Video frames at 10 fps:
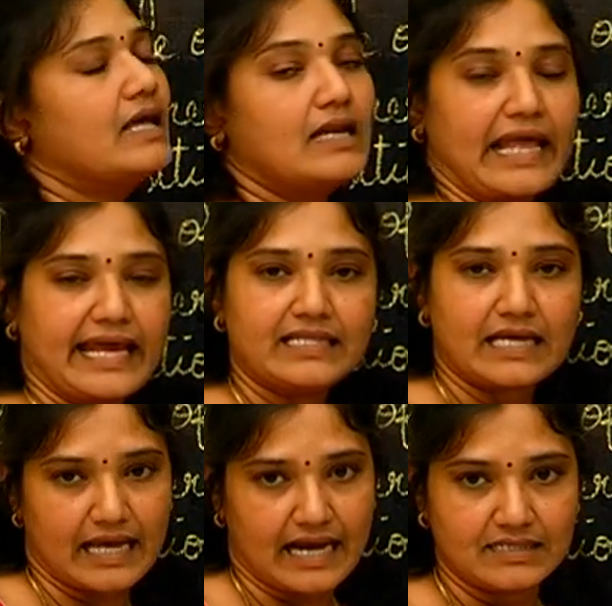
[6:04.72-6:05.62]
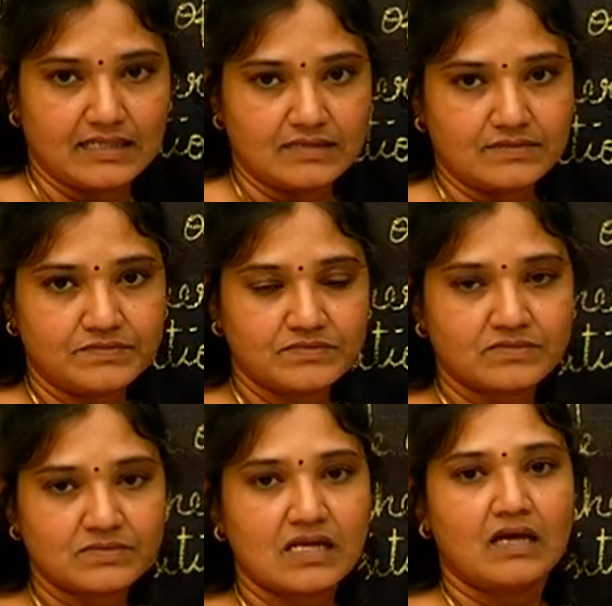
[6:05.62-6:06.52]
light the candle.
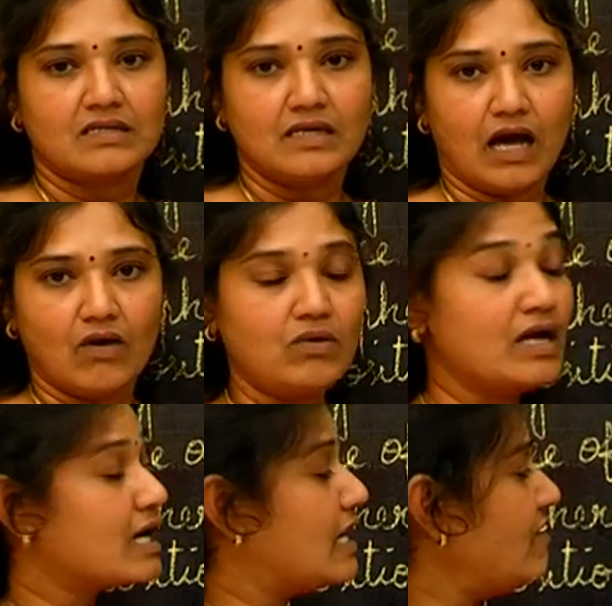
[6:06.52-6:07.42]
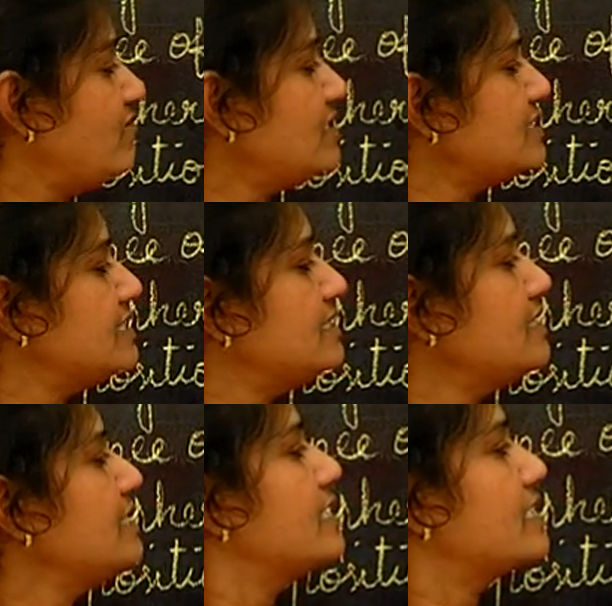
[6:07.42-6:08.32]
Now cover the
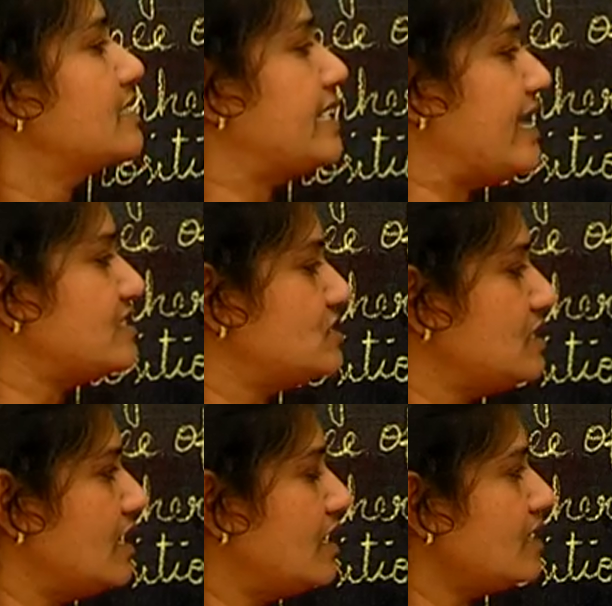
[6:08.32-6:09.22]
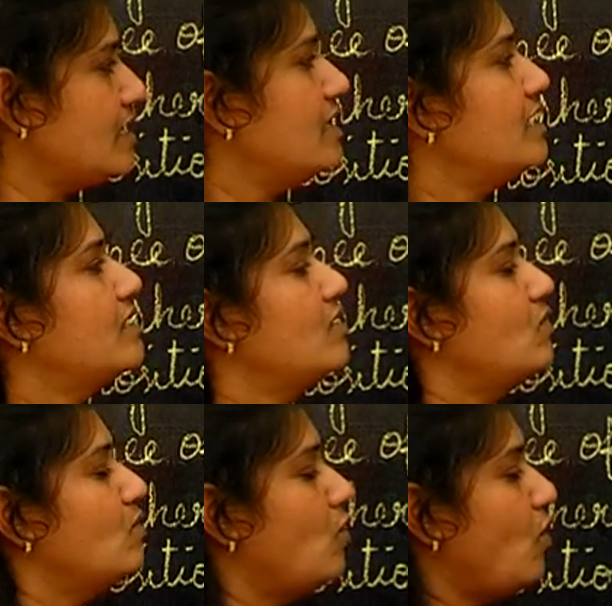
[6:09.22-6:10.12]
gas jar
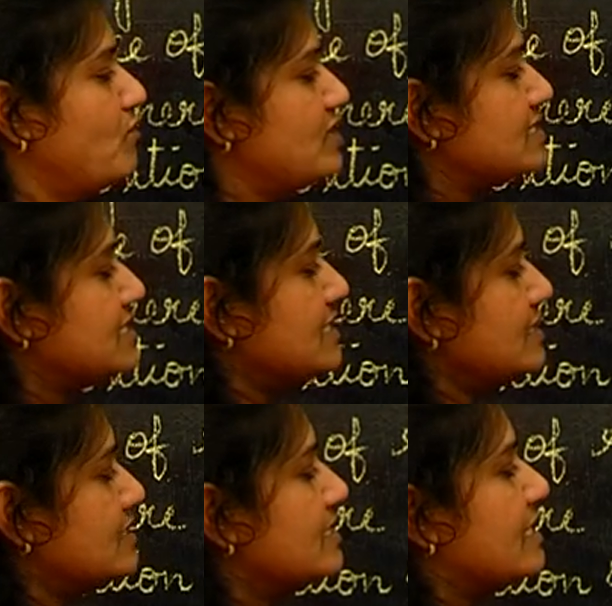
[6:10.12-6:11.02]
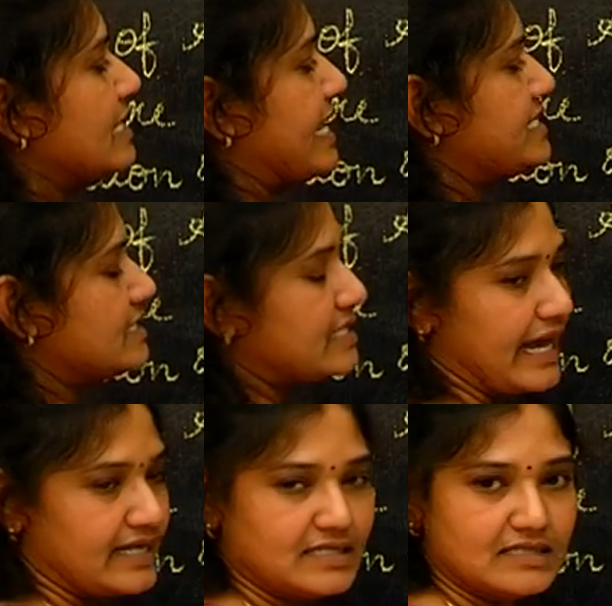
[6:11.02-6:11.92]
over the lighted
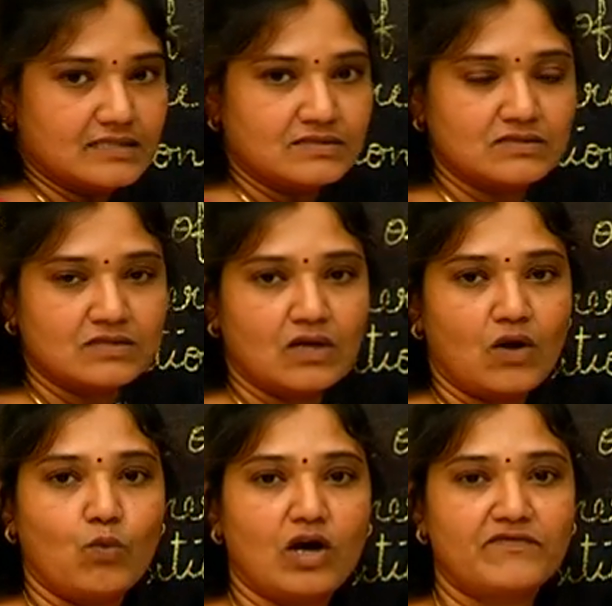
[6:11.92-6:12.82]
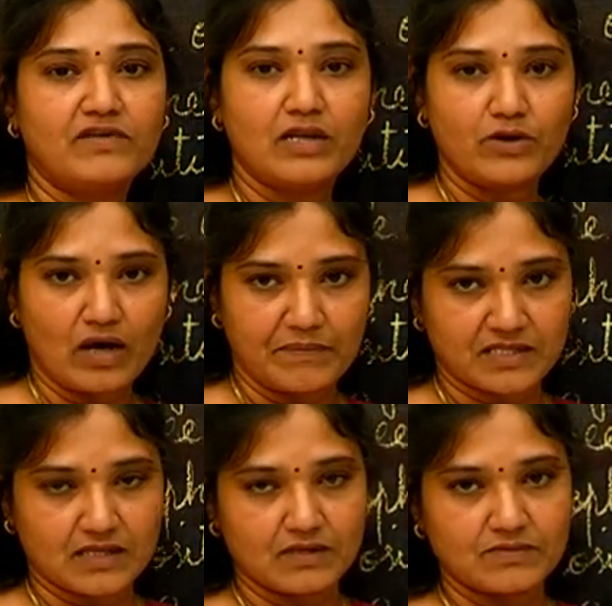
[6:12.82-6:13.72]
candle. What will you
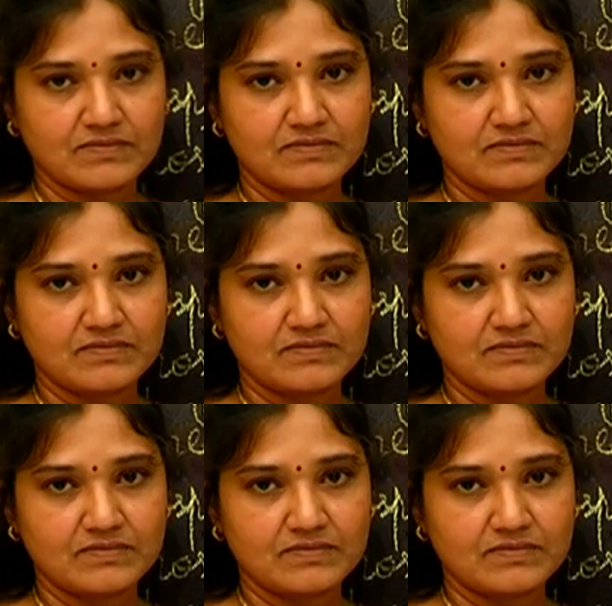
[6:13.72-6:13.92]
observe?